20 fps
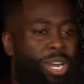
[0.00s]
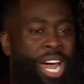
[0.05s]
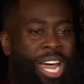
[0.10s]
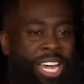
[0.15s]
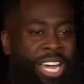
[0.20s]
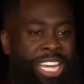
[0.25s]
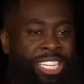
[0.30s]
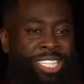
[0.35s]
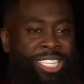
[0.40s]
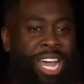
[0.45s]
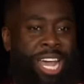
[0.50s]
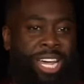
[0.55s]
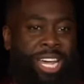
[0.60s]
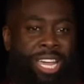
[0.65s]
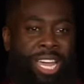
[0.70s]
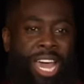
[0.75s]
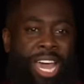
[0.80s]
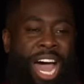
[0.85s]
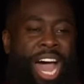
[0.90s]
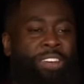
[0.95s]
it's like
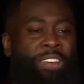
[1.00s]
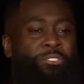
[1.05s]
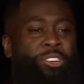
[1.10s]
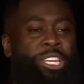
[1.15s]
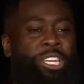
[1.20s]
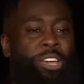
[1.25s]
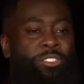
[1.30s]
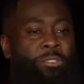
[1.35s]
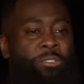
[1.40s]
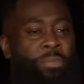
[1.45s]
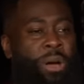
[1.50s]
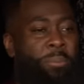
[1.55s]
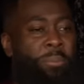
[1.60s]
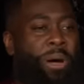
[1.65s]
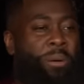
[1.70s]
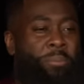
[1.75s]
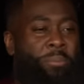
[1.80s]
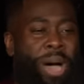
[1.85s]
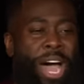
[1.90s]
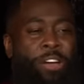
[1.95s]
I'd forgiven my
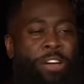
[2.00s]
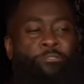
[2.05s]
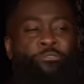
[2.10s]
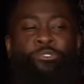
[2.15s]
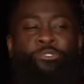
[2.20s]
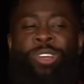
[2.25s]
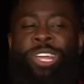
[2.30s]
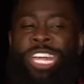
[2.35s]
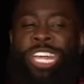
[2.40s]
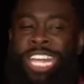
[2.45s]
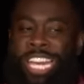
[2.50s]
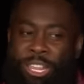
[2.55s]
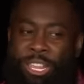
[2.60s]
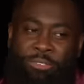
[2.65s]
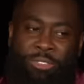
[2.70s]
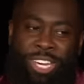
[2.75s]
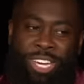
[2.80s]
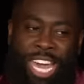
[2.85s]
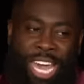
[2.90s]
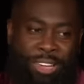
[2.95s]
mum, but I really
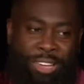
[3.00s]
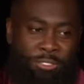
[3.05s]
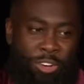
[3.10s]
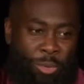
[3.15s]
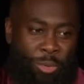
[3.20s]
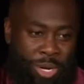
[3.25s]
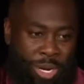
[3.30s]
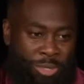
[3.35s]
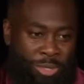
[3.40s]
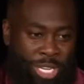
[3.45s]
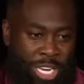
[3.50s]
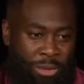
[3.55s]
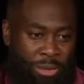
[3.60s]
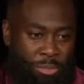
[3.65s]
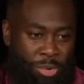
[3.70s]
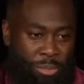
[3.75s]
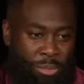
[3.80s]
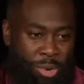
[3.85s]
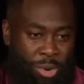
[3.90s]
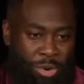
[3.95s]
forgave her when I was at the
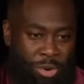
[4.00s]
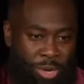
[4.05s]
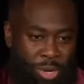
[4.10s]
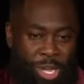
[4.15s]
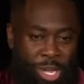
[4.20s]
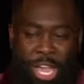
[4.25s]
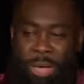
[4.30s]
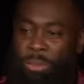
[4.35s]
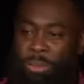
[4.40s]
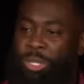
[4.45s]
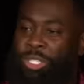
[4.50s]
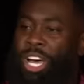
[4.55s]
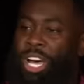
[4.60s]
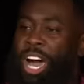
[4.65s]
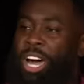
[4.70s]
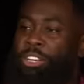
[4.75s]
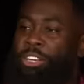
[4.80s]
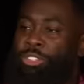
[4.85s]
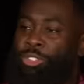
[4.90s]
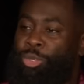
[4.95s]
memorial because I
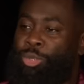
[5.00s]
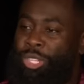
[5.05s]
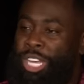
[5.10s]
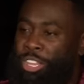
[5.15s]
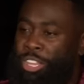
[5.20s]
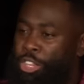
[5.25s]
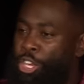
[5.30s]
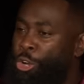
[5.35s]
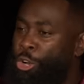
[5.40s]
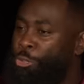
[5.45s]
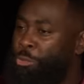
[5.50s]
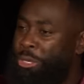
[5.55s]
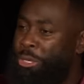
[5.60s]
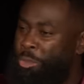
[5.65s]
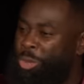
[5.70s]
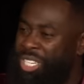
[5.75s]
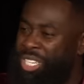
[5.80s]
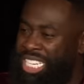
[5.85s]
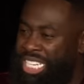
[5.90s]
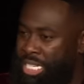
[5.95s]
understood that those
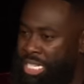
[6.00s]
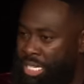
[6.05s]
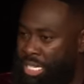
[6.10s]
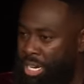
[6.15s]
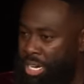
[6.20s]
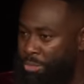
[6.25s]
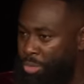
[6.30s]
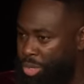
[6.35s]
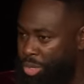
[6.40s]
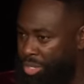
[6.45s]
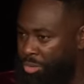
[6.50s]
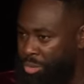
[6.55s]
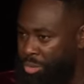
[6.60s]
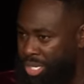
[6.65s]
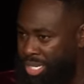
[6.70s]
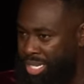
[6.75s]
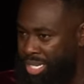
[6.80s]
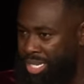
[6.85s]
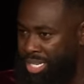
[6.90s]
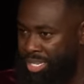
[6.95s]
people needed her more than
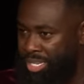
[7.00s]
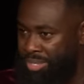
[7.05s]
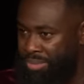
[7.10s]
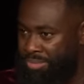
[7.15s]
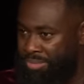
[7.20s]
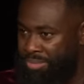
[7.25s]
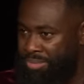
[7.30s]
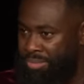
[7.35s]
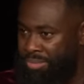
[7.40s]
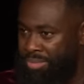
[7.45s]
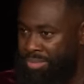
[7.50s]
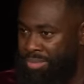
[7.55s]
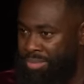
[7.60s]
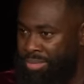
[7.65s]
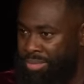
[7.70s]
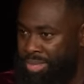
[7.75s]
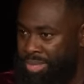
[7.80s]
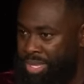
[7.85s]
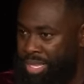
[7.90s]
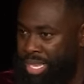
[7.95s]
we did.
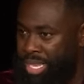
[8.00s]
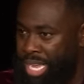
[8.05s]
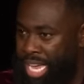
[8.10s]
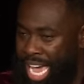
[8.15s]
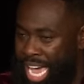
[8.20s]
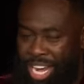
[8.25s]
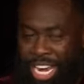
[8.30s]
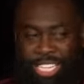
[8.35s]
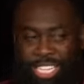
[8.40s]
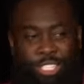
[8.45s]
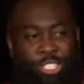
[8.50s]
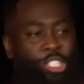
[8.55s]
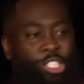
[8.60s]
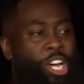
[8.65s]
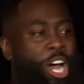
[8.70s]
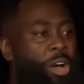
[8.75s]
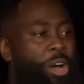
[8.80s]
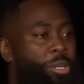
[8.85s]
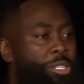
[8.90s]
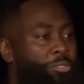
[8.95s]
And as a
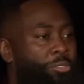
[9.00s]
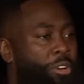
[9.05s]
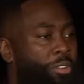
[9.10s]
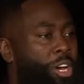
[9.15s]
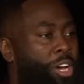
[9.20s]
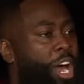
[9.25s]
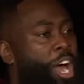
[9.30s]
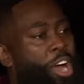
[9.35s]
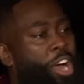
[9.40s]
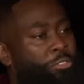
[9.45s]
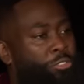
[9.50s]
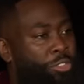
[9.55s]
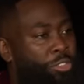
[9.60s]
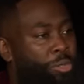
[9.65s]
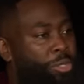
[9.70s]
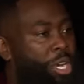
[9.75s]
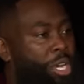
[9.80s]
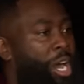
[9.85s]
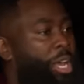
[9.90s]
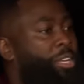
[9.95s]
child, it's very hard for
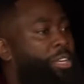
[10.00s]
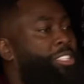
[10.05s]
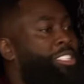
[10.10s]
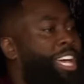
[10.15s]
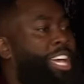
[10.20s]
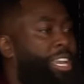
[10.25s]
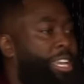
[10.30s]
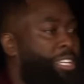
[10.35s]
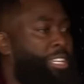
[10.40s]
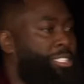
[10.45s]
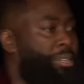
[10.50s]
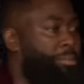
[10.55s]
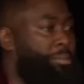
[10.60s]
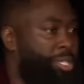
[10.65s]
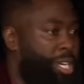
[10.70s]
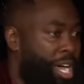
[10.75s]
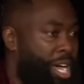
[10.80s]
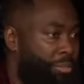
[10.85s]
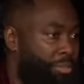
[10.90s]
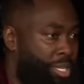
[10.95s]
you to understand that
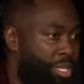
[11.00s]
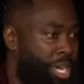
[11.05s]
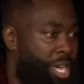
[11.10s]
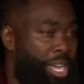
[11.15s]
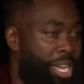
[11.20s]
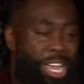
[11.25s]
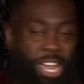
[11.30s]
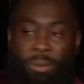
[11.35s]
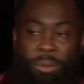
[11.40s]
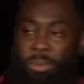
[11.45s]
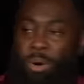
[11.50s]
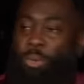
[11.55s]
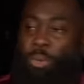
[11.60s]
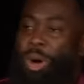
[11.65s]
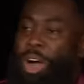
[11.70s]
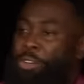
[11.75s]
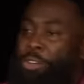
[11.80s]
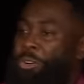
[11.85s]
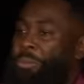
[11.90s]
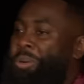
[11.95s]
sometimes, yeah? But
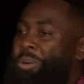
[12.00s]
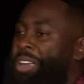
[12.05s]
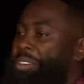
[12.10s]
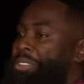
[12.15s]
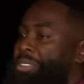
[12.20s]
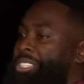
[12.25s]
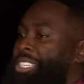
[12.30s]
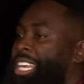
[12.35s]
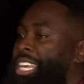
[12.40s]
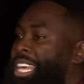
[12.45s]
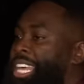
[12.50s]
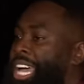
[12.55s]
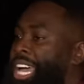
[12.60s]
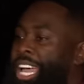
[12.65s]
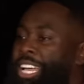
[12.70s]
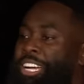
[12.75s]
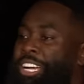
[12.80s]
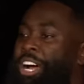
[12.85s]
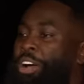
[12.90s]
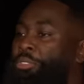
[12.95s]
while your parents say, hey,
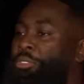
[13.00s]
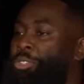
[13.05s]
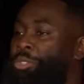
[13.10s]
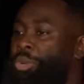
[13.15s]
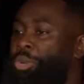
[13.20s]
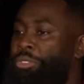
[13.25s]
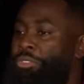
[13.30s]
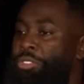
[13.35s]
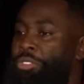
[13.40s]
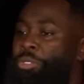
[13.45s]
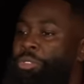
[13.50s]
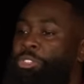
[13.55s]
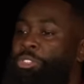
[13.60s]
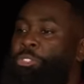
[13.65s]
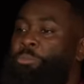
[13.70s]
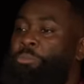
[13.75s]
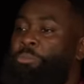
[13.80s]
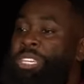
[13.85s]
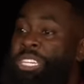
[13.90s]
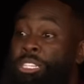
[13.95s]
I encourage all of you to
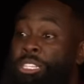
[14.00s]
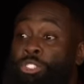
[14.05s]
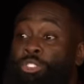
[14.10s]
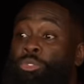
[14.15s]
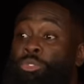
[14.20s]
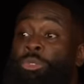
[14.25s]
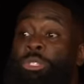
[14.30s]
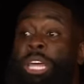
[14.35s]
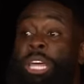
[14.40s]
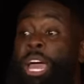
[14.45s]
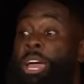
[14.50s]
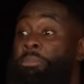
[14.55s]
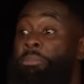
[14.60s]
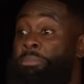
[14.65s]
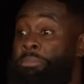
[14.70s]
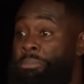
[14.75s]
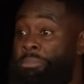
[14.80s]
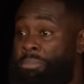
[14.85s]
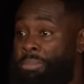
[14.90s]
speak to them.